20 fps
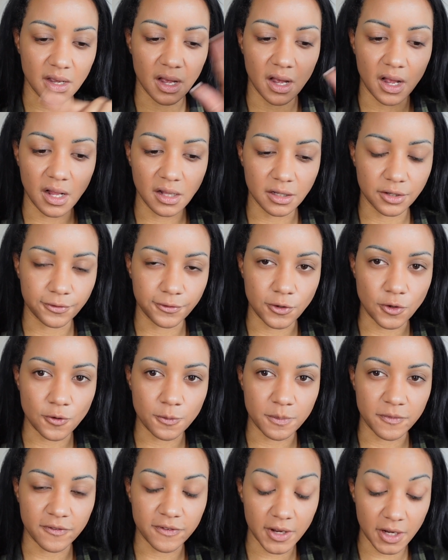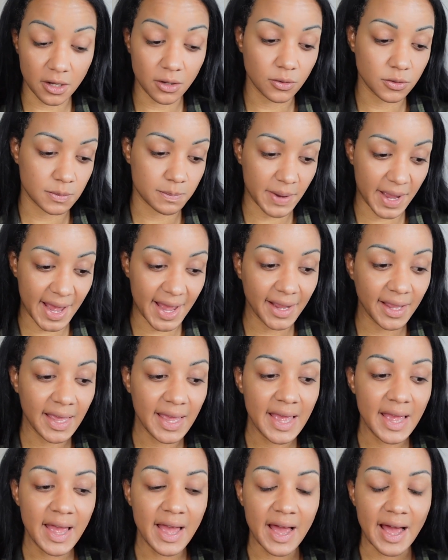haul a few videos
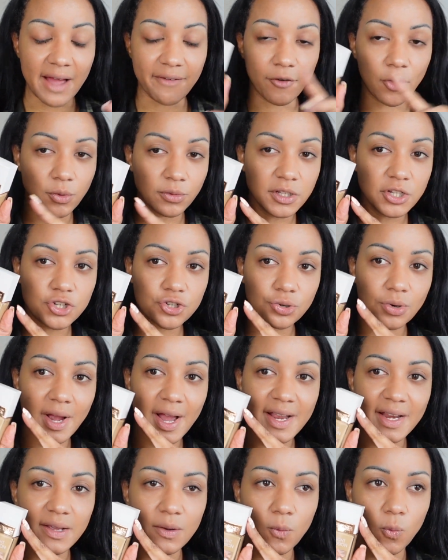back. I've only tried it